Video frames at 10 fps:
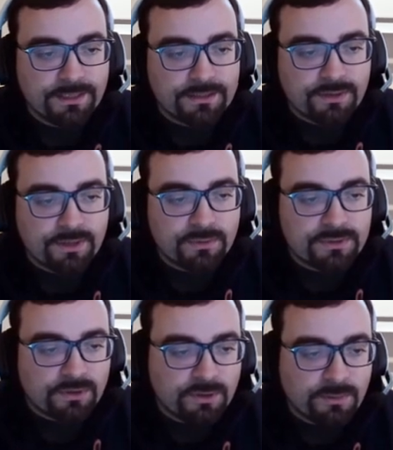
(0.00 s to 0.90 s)
So here we're
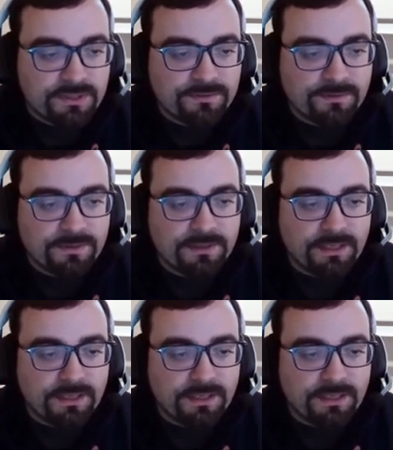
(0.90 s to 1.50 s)
talking about different